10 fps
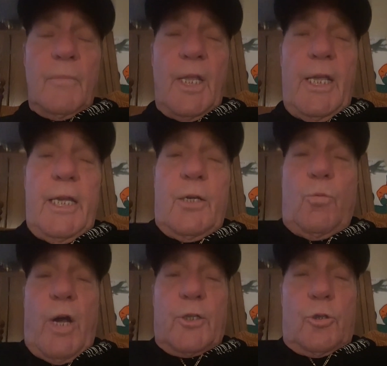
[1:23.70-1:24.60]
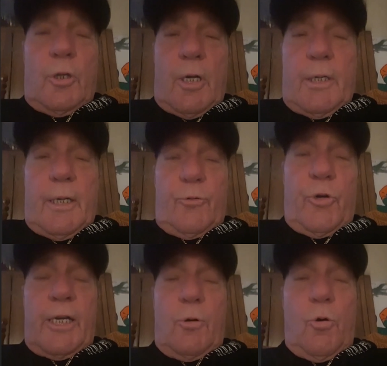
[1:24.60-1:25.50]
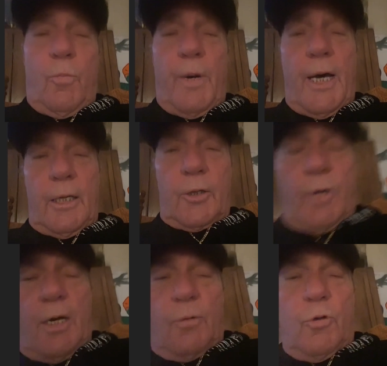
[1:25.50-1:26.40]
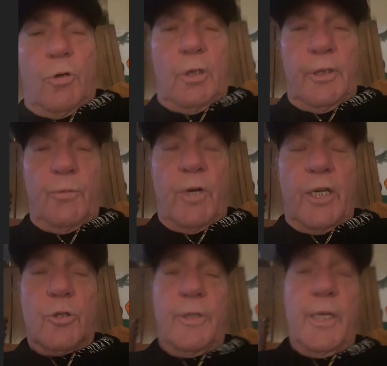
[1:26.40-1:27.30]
he could wrestle on drink a whole bottle of Crown Royal and wrestle.